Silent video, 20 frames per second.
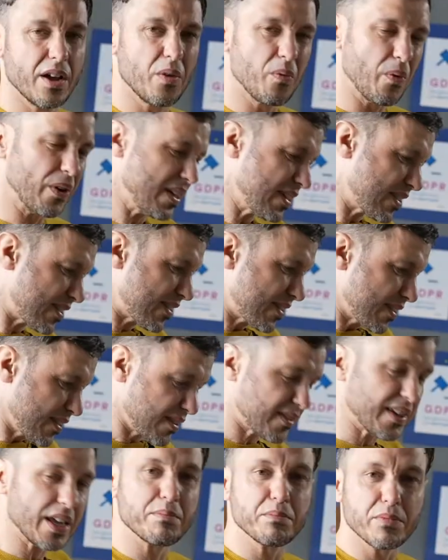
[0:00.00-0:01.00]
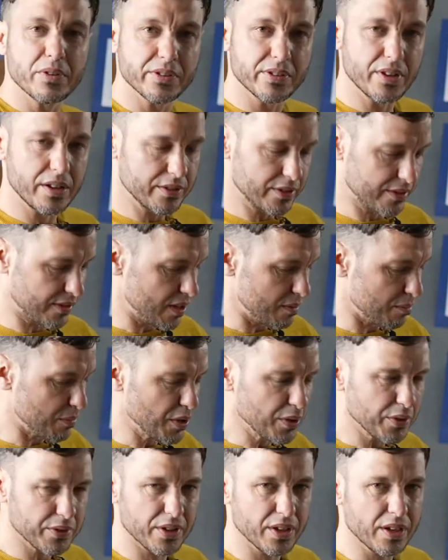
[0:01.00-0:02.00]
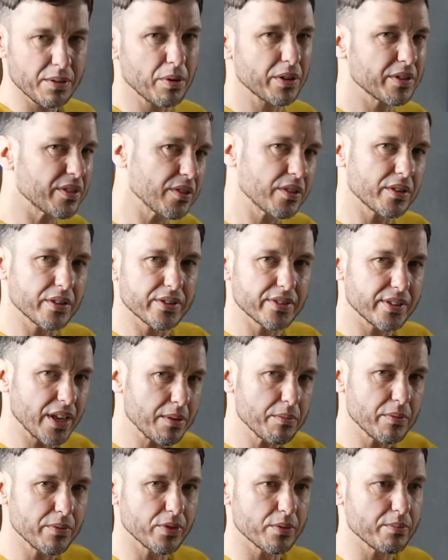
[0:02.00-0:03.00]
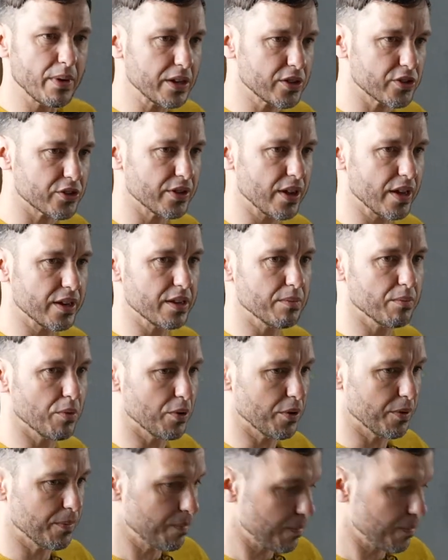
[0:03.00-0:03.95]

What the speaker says: Well, it's still music, but it's not the same information anymore.